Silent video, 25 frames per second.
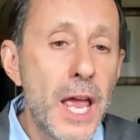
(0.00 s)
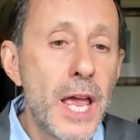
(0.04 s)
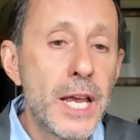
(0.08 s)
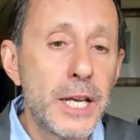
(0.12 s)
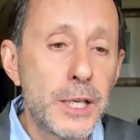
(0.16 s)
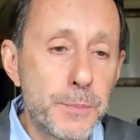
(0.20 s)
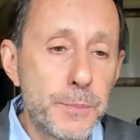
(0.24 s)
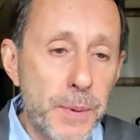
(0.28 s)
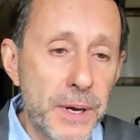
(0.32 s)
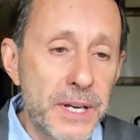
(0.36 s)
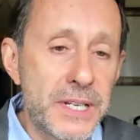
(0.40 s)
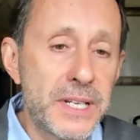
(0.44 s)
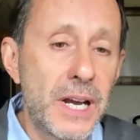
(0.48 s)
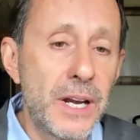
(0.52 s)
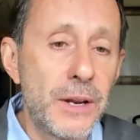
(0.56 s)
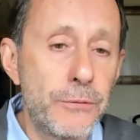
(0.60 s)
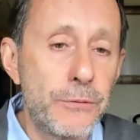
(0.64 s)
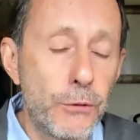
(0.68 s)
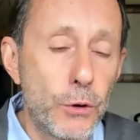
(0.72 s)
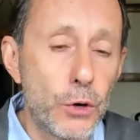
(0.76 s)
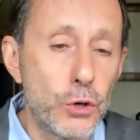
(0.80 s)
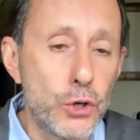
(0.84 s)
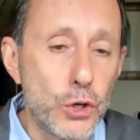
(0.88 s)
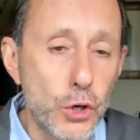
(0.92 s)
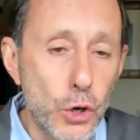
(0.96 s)
especially
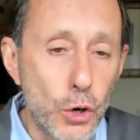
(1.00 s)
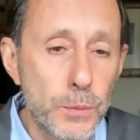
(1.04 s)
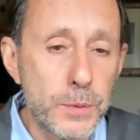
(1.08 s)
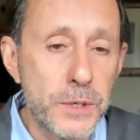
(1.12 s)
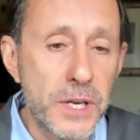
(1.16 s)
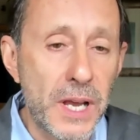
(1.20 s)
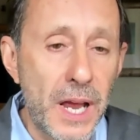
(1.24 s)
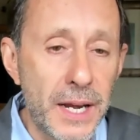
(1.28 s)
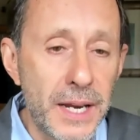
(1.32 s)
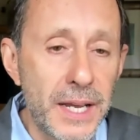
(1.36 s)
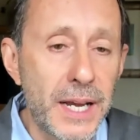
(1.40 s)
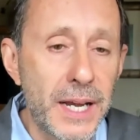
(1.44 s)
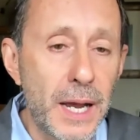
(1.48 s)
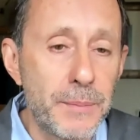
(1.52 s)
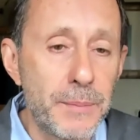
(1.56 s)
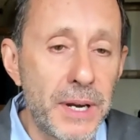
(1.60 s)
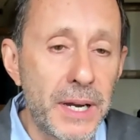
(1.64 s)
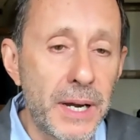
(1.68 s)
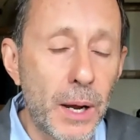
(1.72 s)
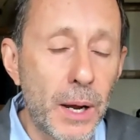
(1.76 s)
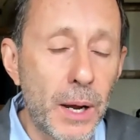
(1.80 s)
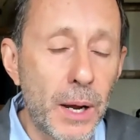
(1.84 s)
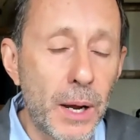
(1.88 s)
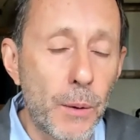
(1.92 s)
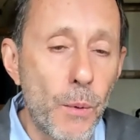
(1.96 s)
for jobs and income
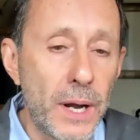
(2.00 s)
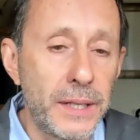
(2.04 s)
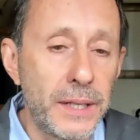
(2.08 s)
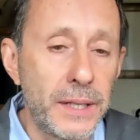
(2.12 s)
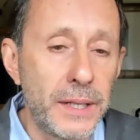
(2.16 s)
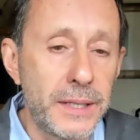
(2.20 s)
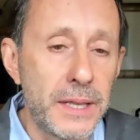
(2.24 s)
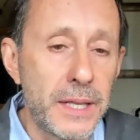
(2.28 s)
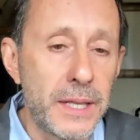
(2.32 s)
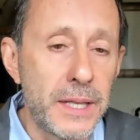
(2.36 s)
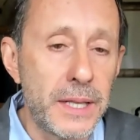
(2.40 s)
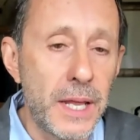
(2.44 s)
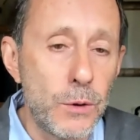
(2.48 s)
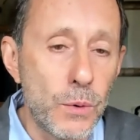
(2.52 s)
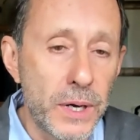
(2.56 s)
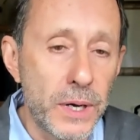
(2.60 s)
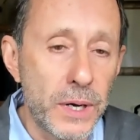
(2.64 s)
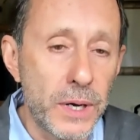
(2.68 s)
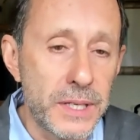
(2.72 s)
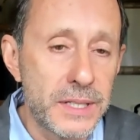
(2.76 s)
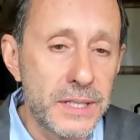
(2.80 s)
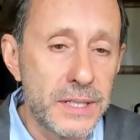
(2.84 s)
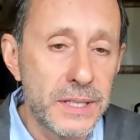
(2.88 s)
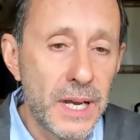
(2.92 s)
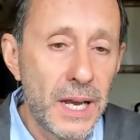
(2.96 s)
inequality in the
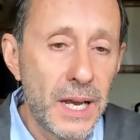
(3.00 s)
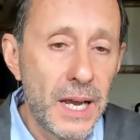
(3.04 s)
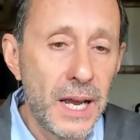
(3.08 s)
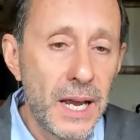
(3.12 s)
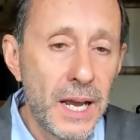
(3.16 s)
US.